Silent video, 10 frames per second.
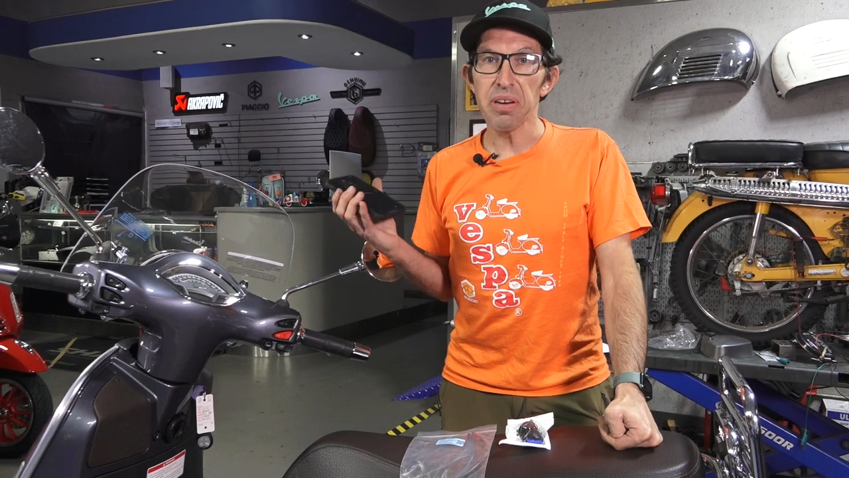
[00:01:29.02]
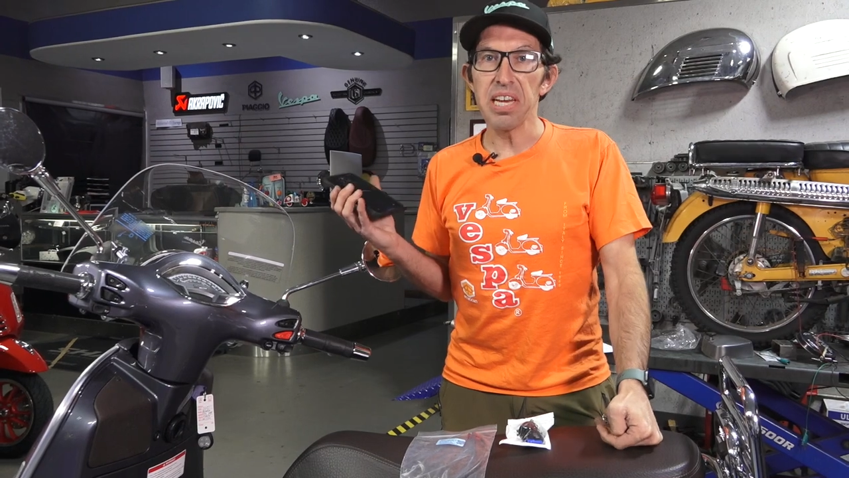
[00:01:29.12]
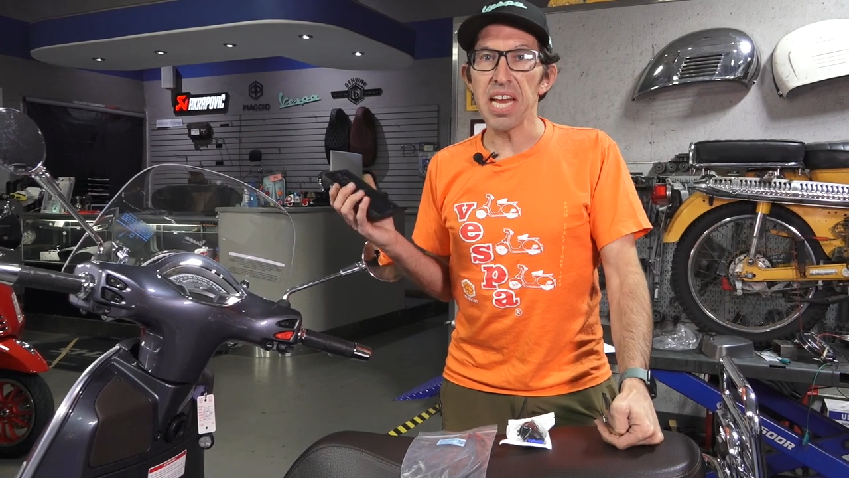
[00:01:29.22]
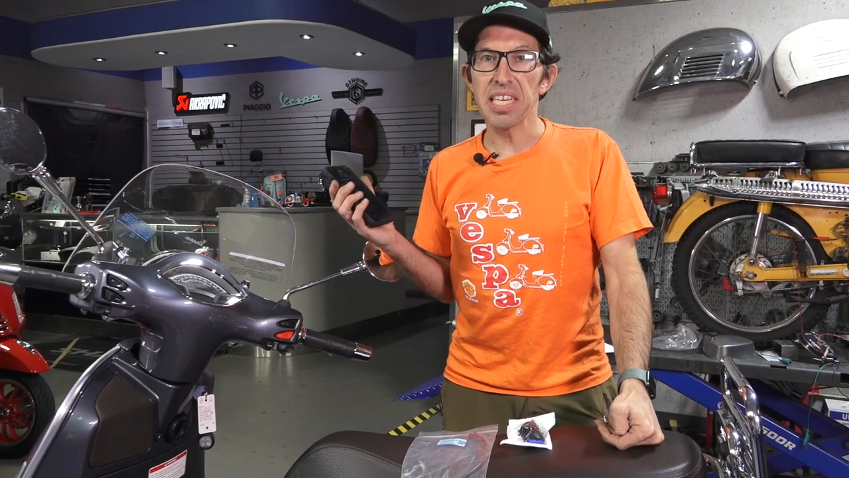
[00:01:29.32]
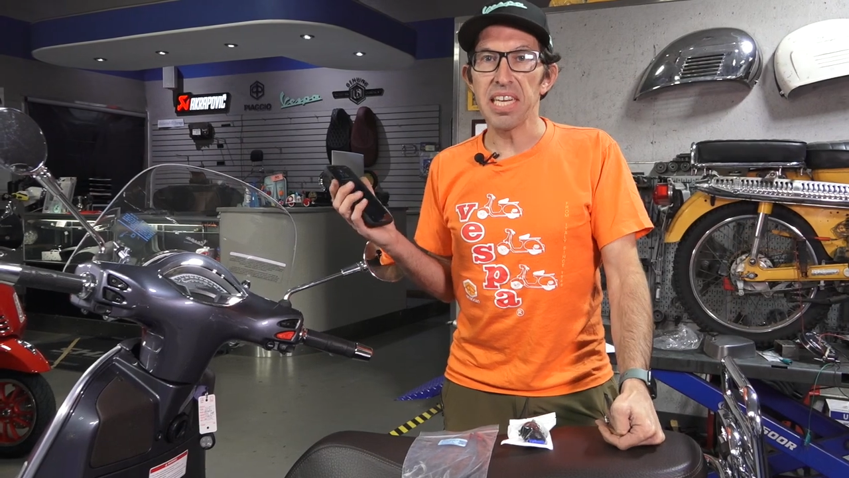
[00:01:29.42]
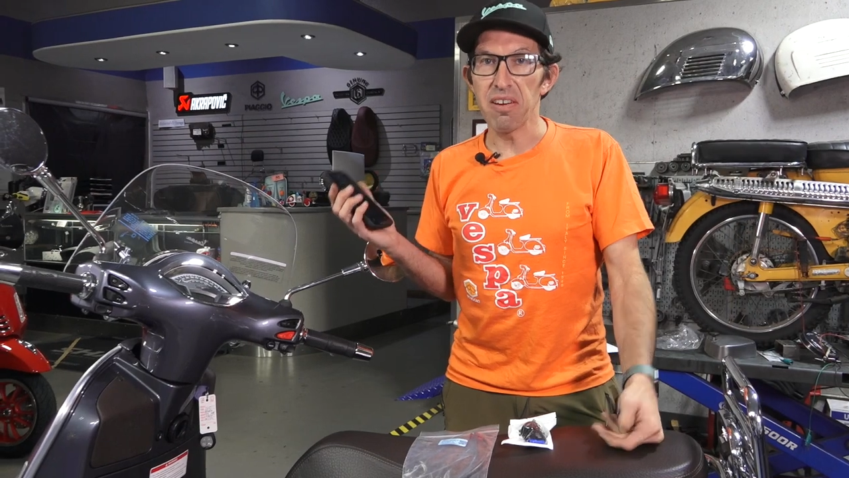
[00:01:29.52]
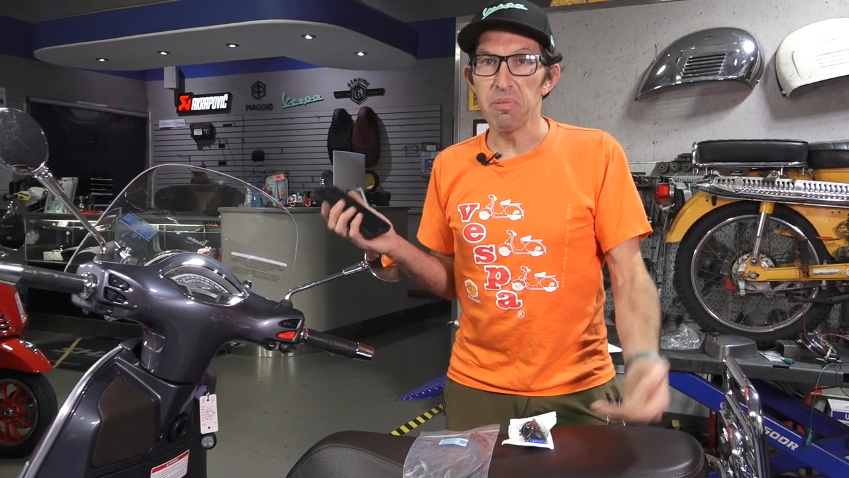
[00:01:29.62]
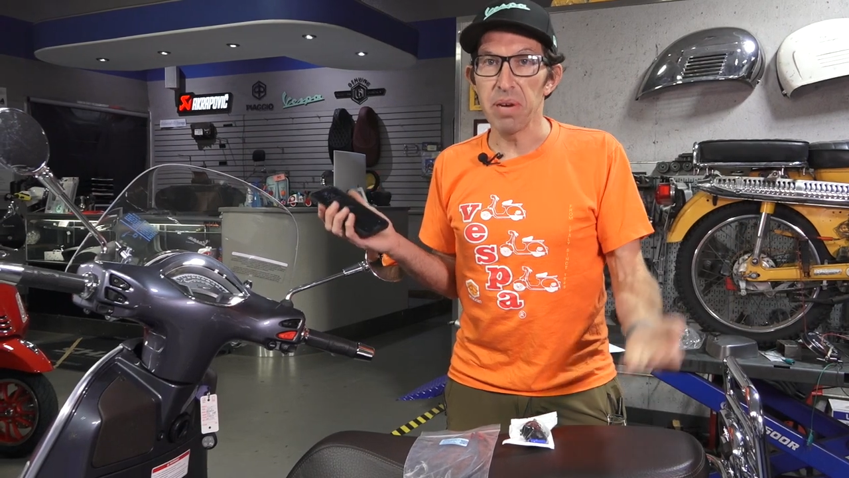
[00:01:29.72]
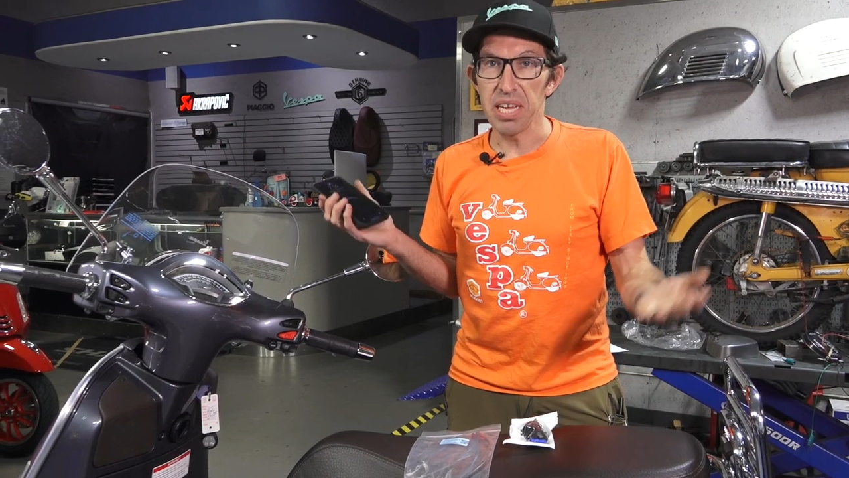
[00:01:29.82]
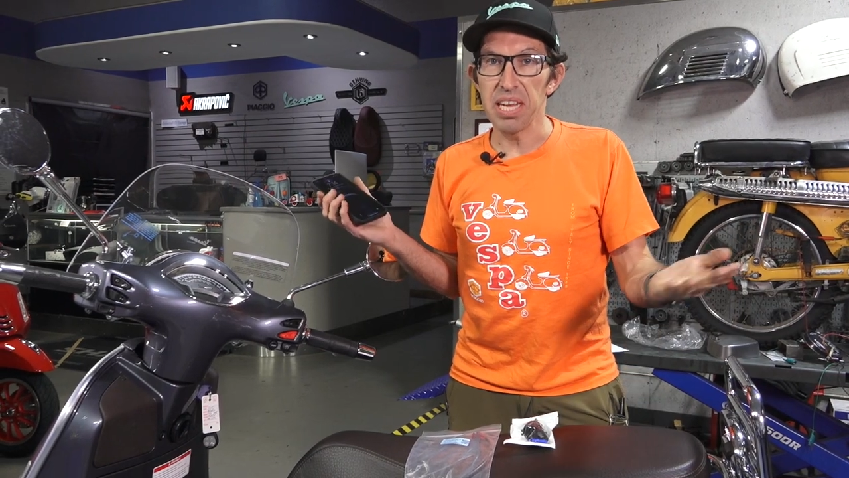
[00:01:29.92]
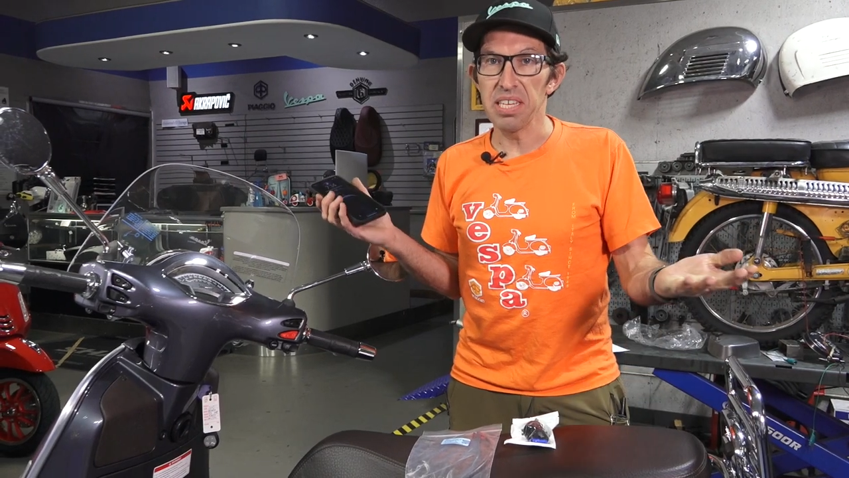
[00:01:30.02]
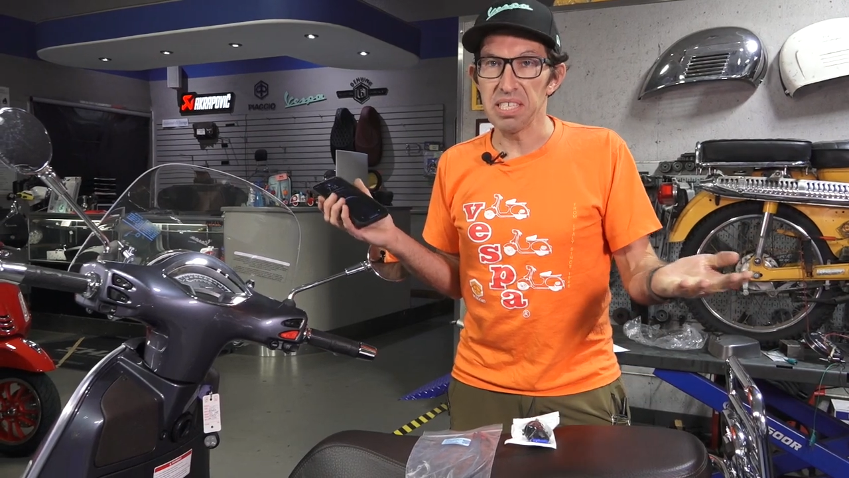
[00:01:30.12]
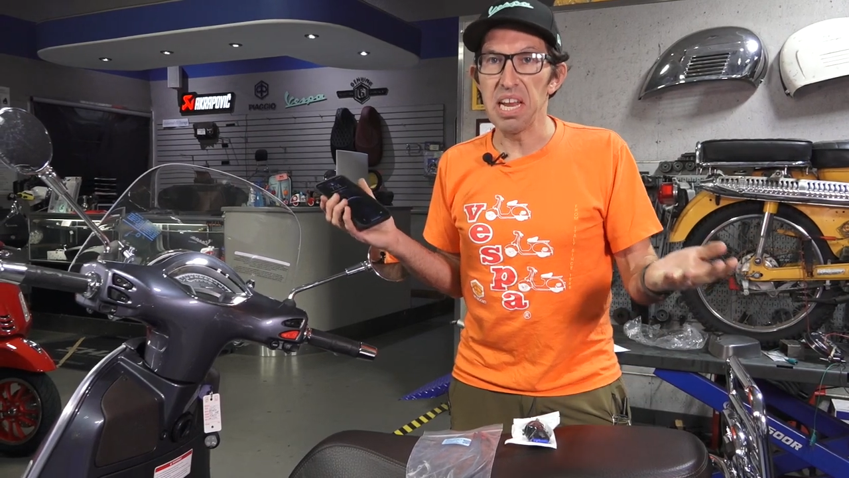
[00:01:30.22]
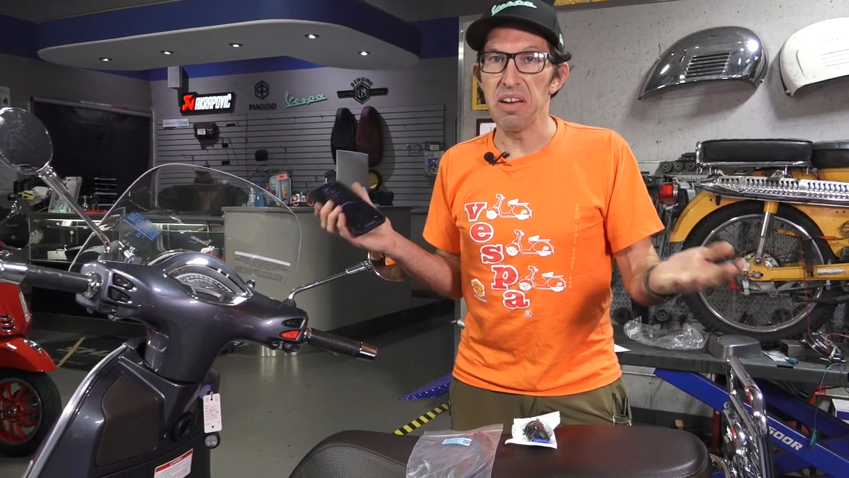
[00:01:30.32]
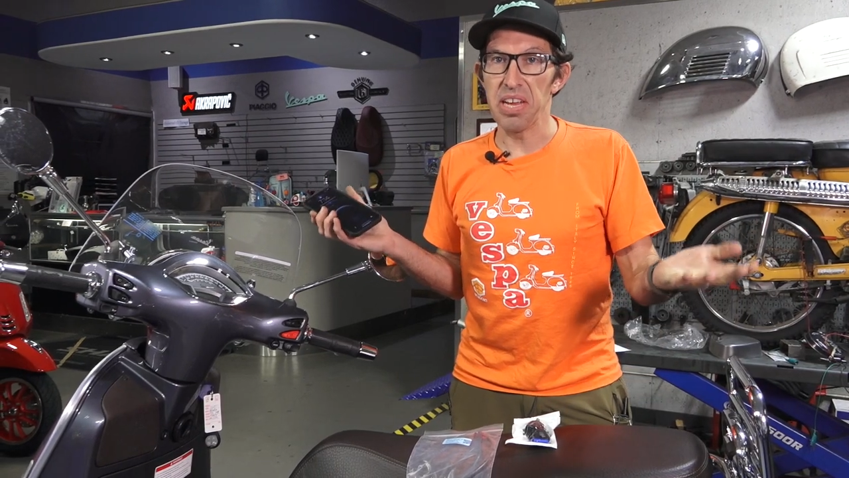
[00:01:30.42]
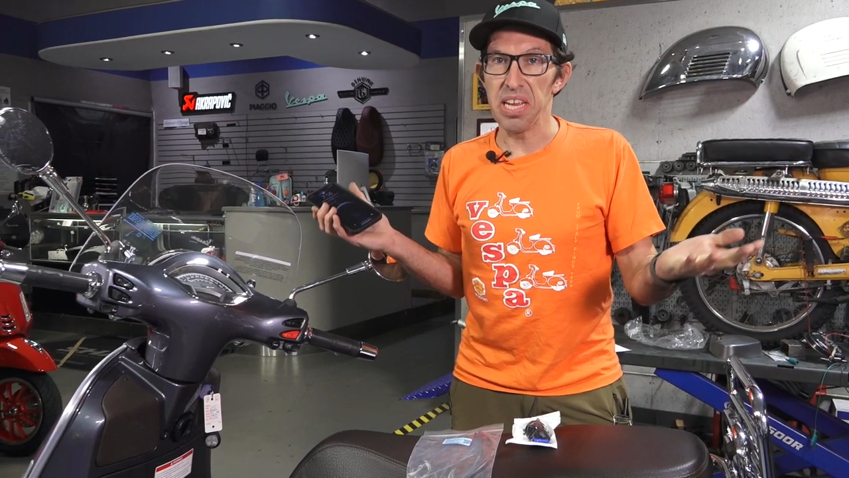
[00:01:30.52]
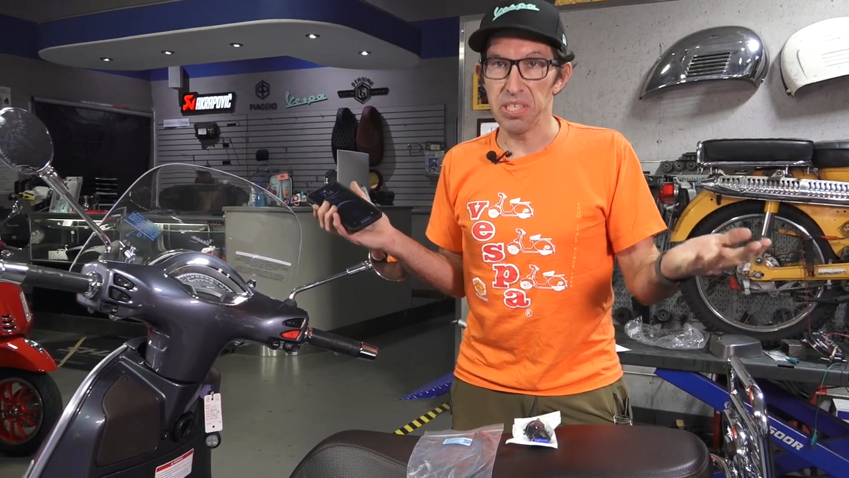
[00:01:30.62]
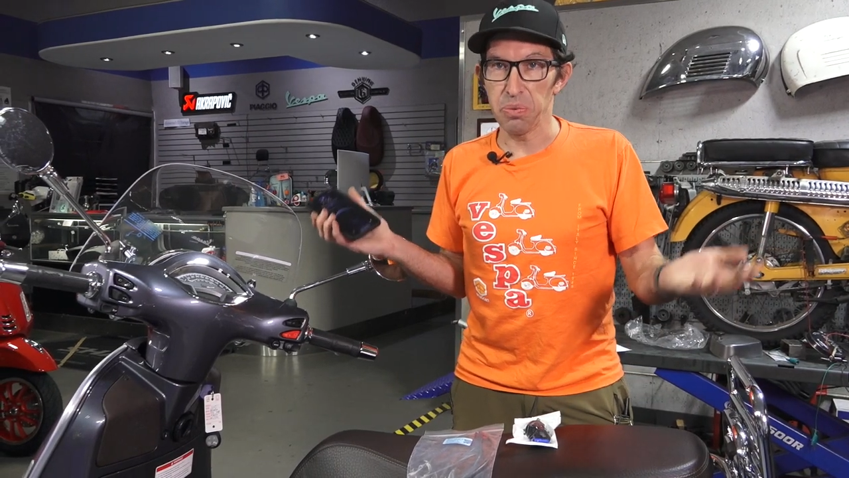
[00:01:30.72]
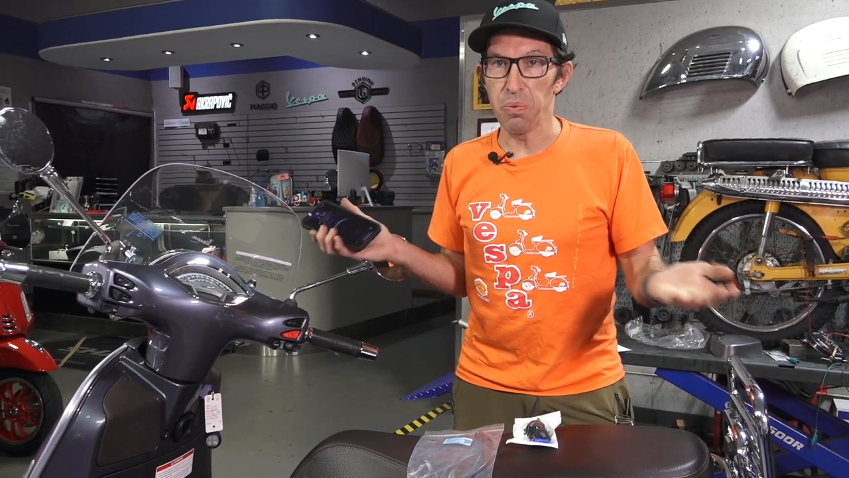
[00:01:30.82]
connected everybody is nowadays